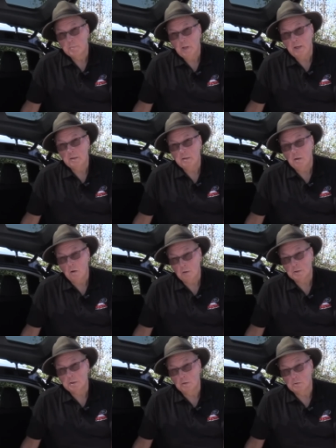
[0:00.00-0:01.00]
and
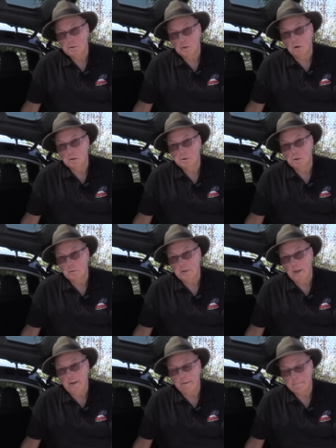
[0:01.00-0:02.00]
also charge
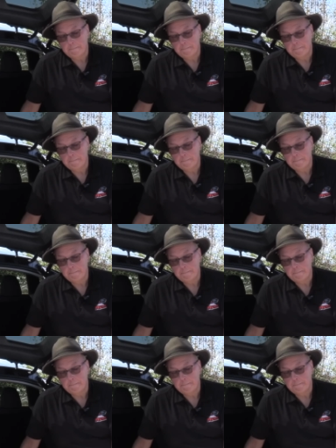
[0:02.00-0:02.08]
okay.